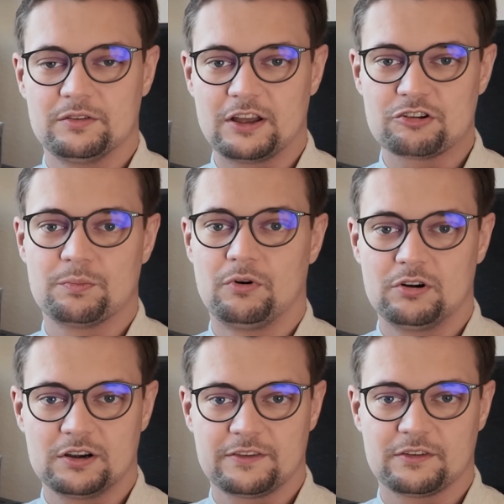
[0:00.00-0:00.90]

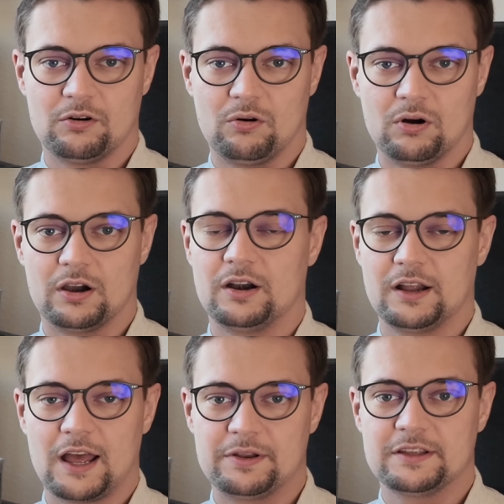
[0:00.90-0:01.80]
dashboards
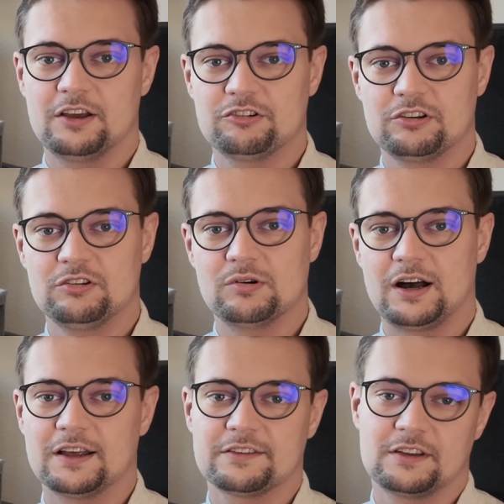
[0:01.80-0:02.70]
or application
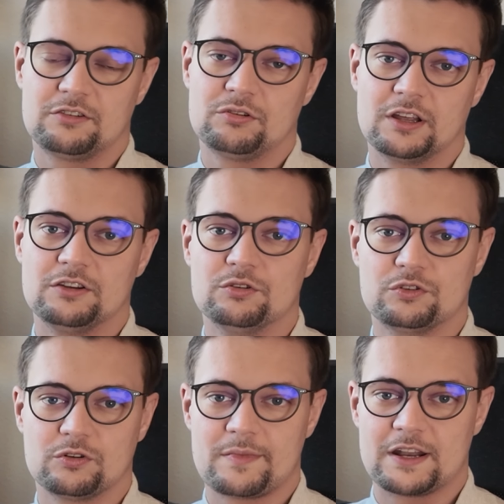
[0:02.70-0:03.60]
UIs that you can use
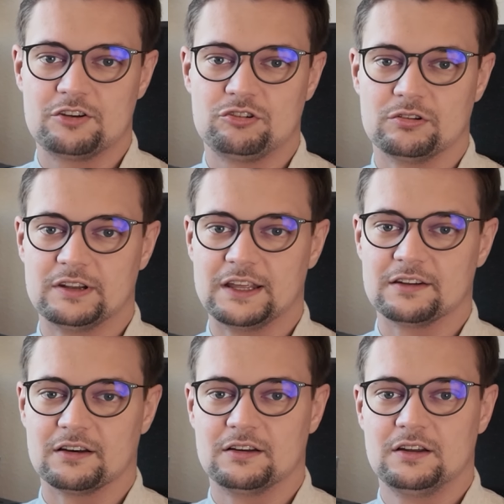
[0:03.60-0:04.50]
to manage your
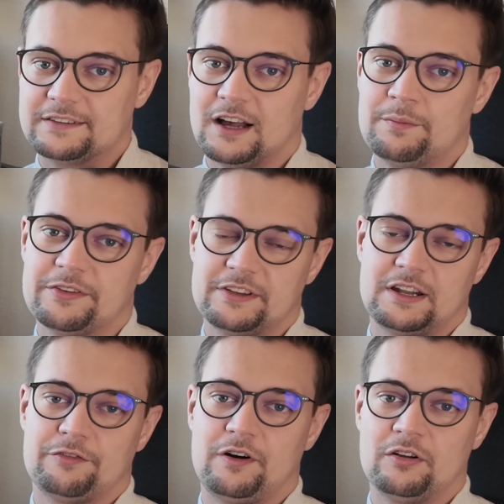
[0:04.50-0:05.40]
data. Examples that
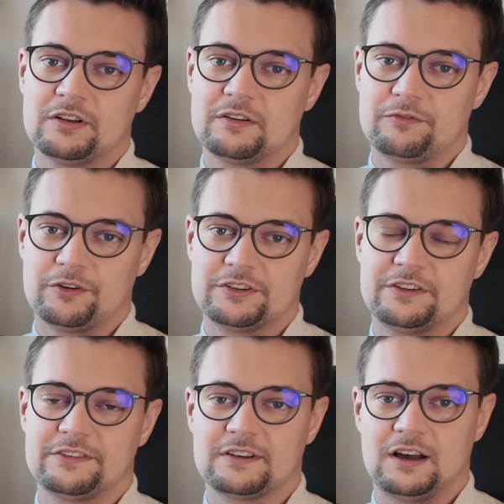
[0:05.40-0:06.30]
I found for
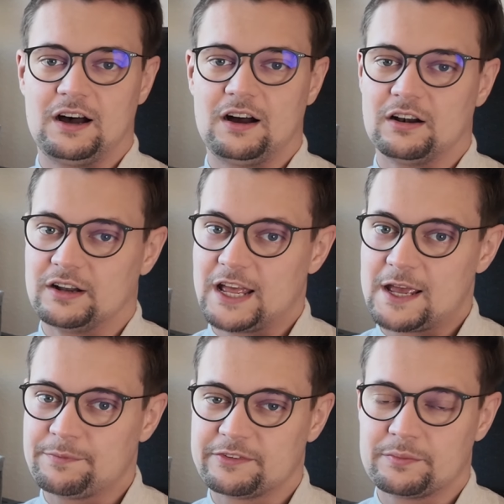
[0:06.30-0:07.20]
this are
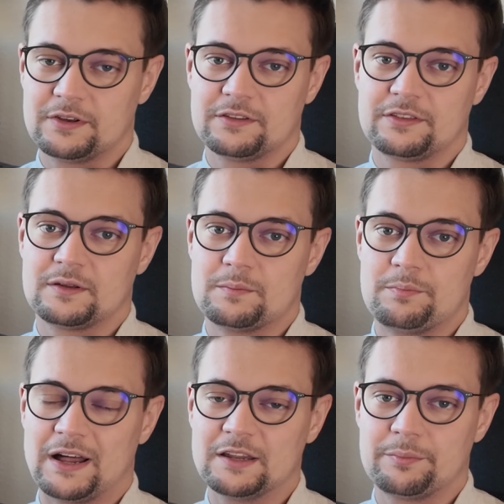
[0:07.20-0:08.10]
AppSmith,
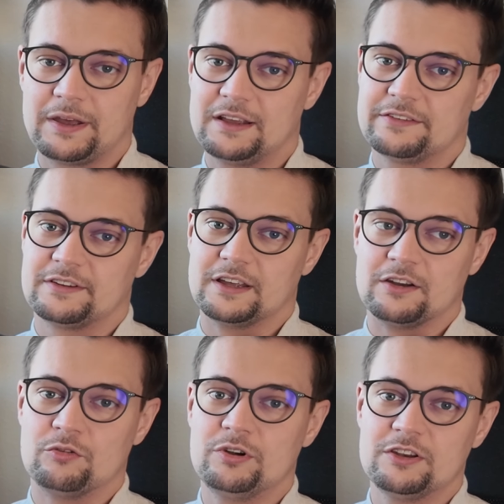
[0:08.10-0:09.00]
Buddybase,
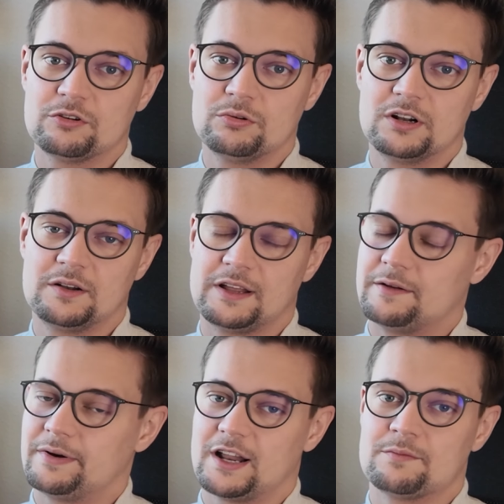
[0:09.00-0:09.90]
and Retool,
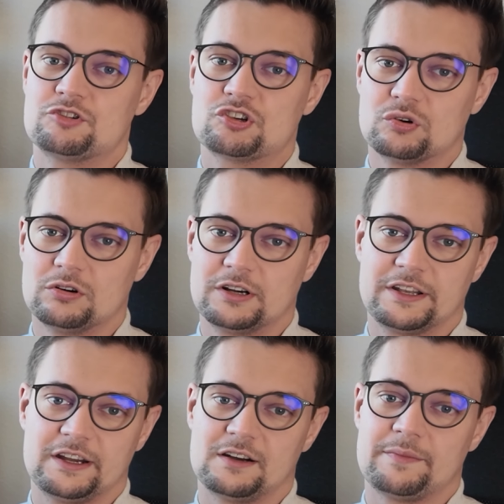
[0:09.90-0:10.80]
but I'm sure
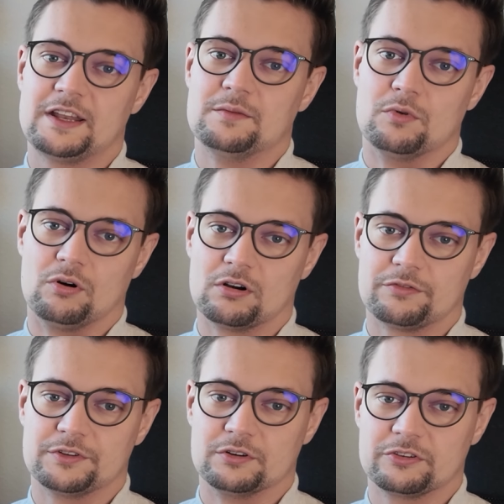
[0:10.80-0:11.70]
there are many more
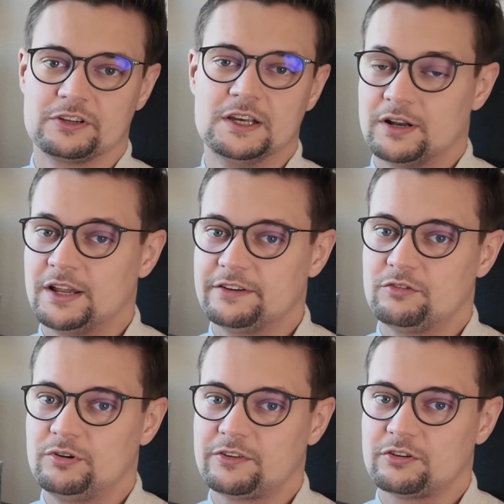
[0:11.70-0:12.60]
of those. When I did
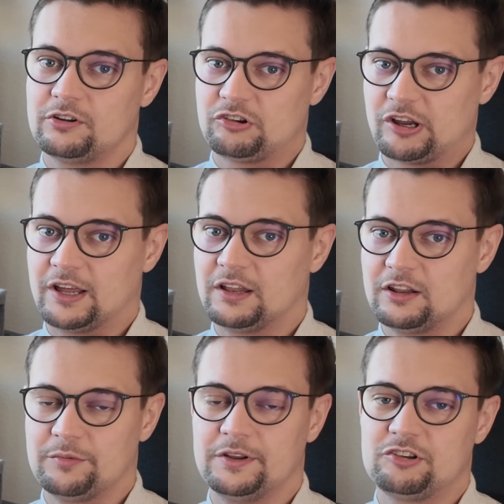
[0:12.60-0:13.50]
research, I a
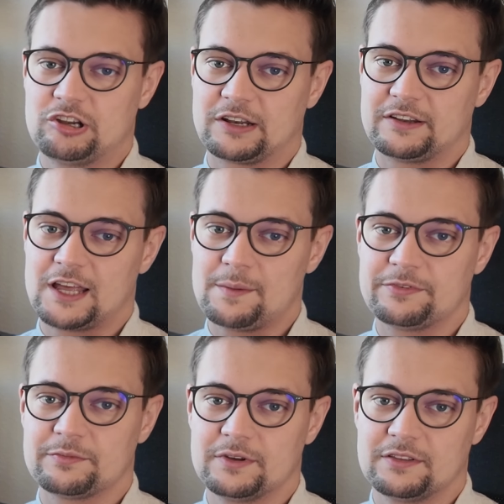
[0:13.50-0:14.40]
little bit checked
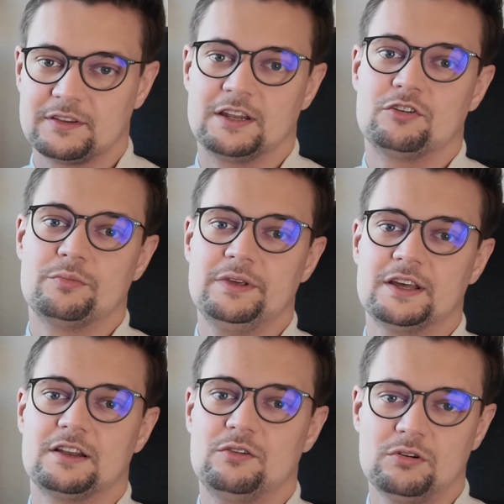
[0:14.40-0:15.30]
AppSmith, and to me
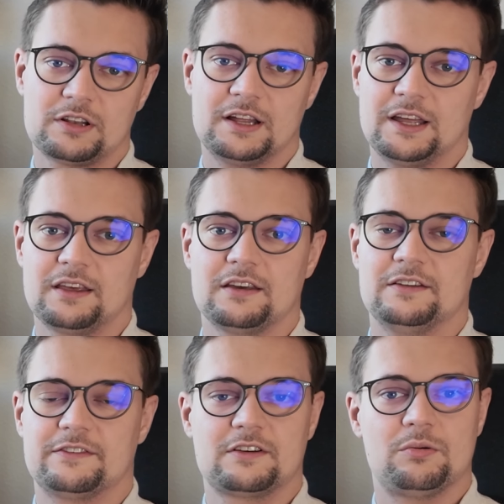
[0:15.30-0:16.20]
it looked like
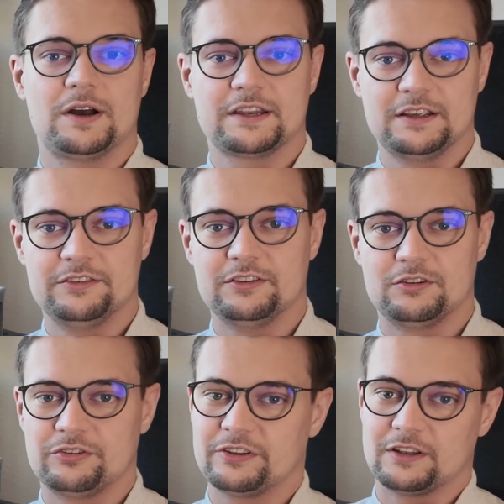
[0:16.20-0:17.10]
it's quite easy
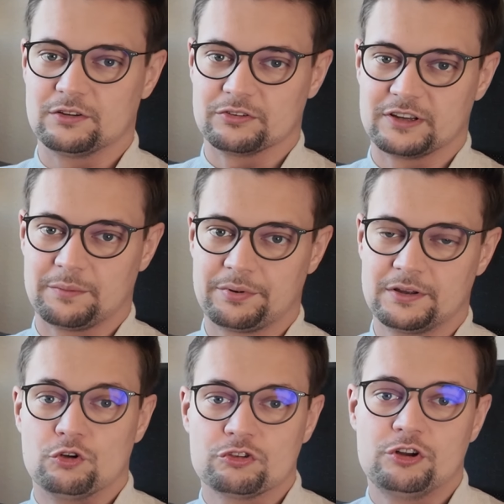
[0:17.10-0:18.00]
to set those up.
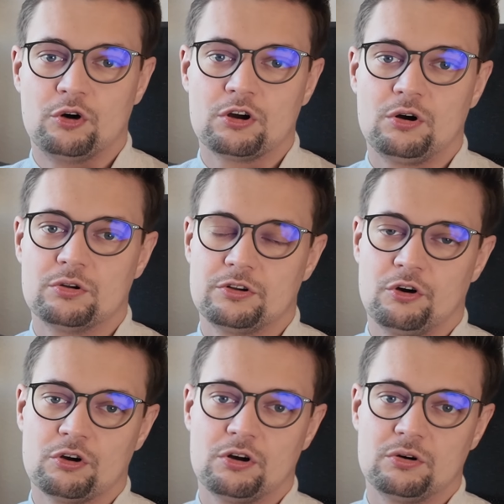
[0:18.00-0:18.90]
Those low-code,
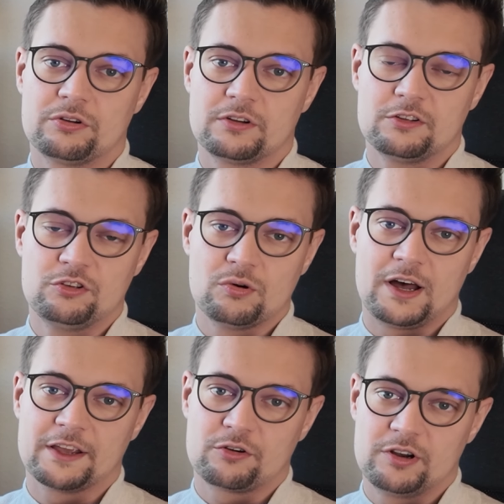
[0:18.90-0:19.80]
no-code
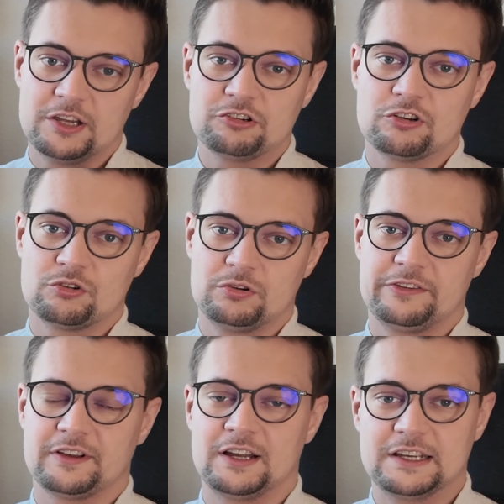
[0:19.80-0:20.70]
UI creation
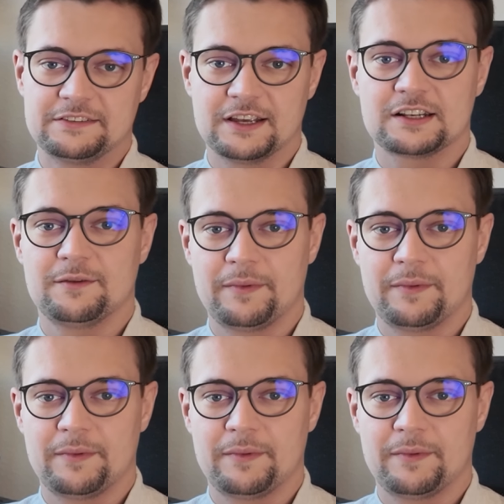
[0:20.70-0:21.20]
tools are exactly